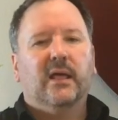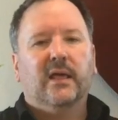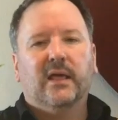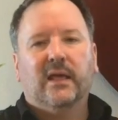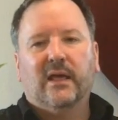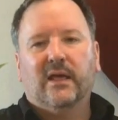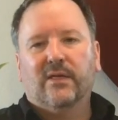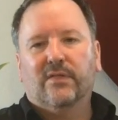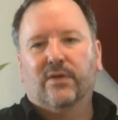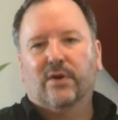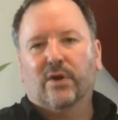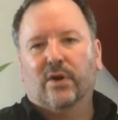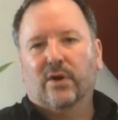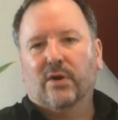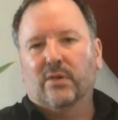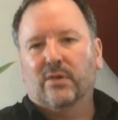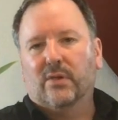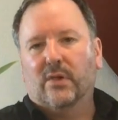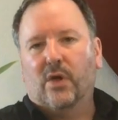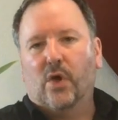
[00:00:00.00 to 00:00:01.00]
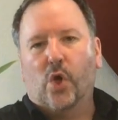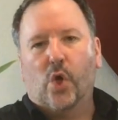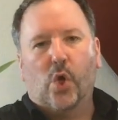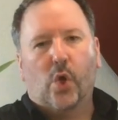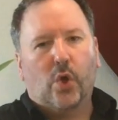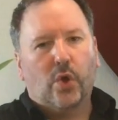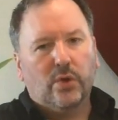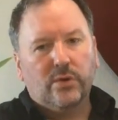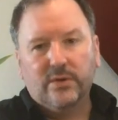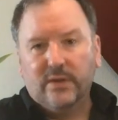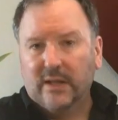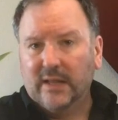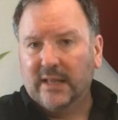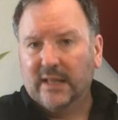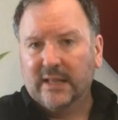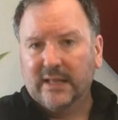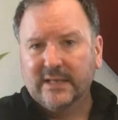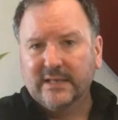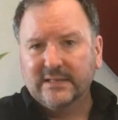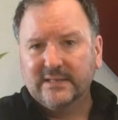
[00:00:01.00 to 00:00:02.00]
either old
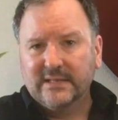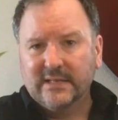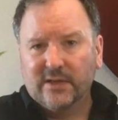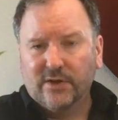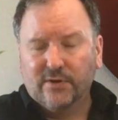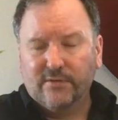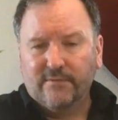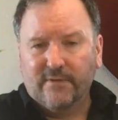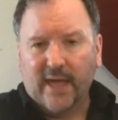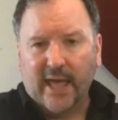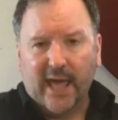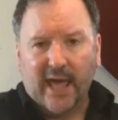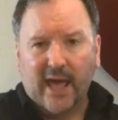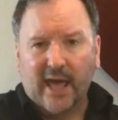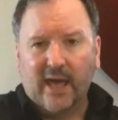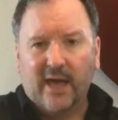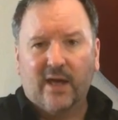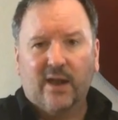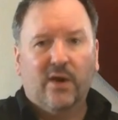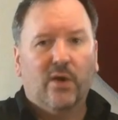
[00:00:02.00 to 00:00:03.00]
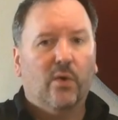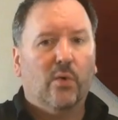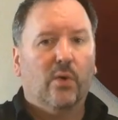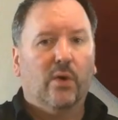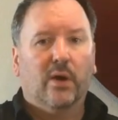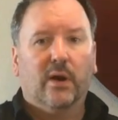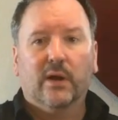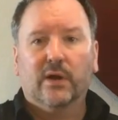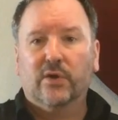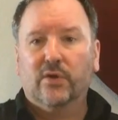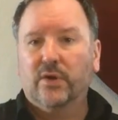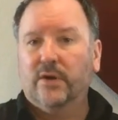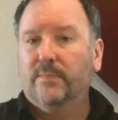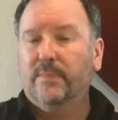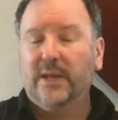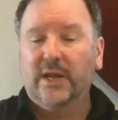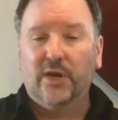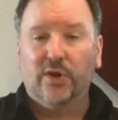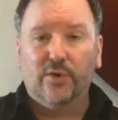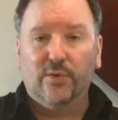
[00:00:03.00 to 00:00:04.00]
lilies that you've had, or it could
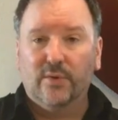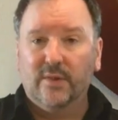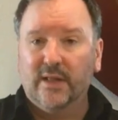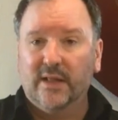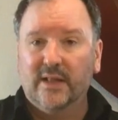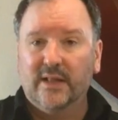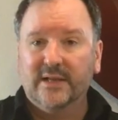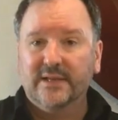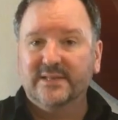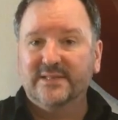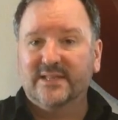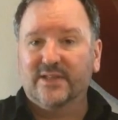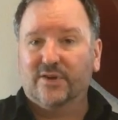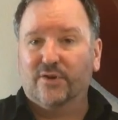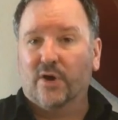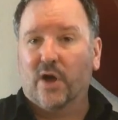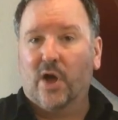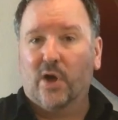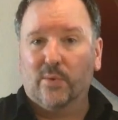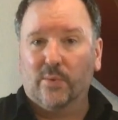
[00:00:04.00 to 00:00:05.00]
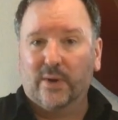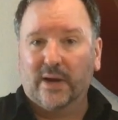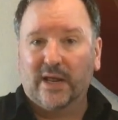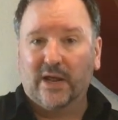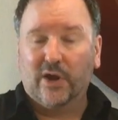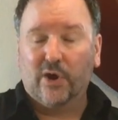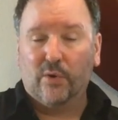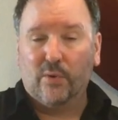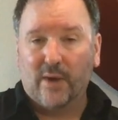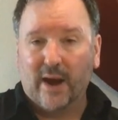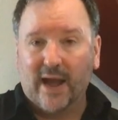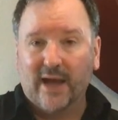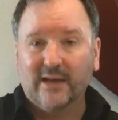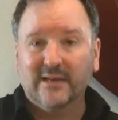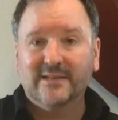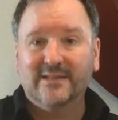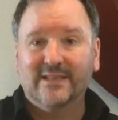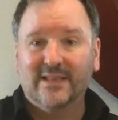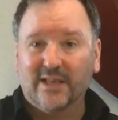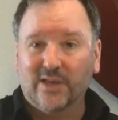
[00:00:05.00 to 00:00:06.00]
be new lilies that are already
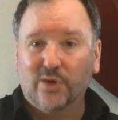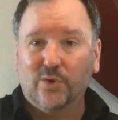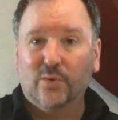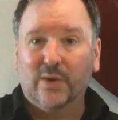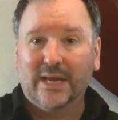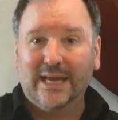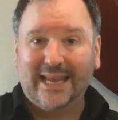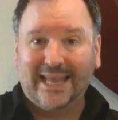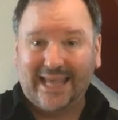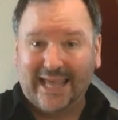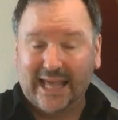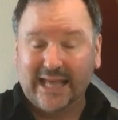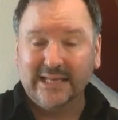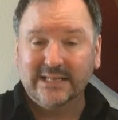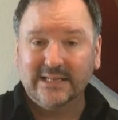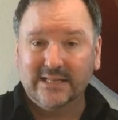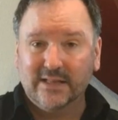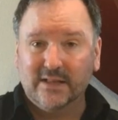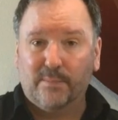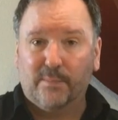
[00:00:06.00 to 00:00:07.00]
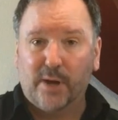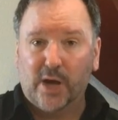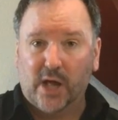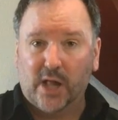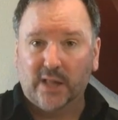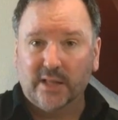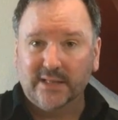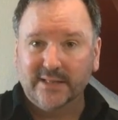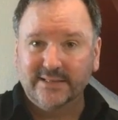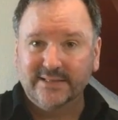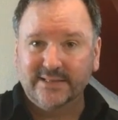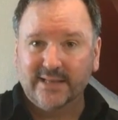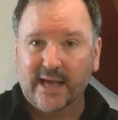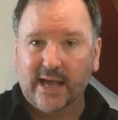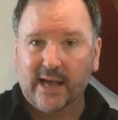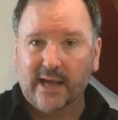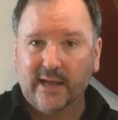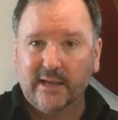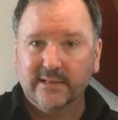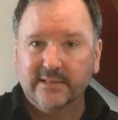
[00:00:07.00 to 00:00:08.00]
cracked that you can get to the pollen
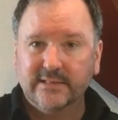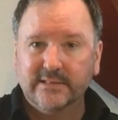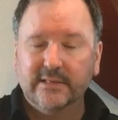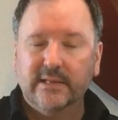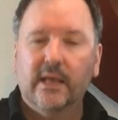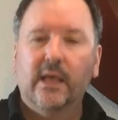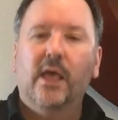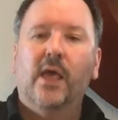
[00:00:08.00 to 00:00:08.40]
sacs.